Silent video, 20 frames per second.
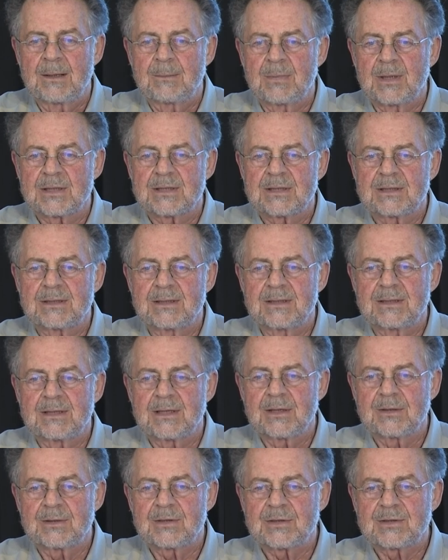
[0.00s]
But
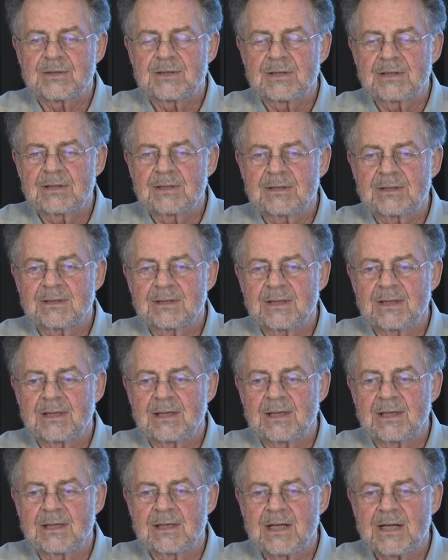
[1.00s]
you know, there's still a,
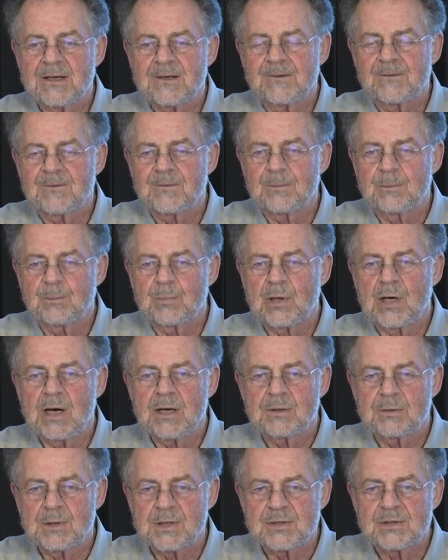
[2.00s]
a lot of
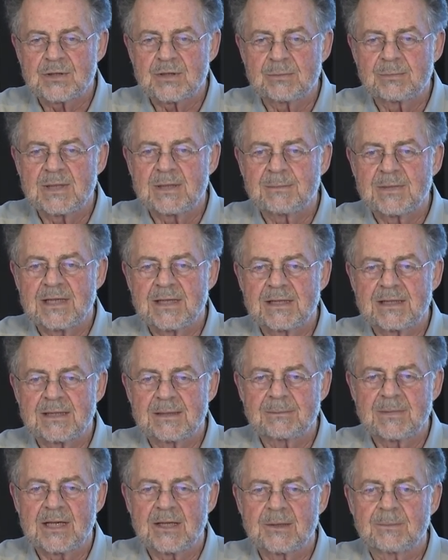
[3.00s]
progress to be made,
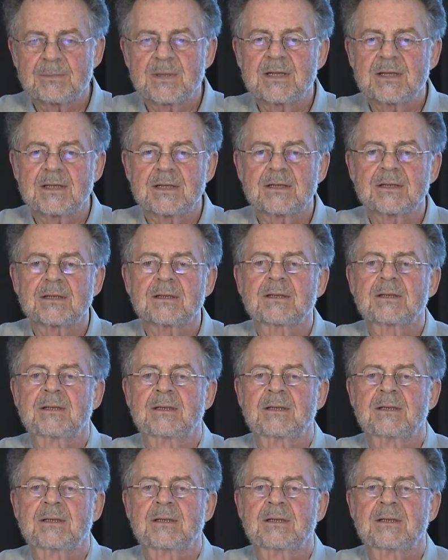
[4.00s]
in my opinion,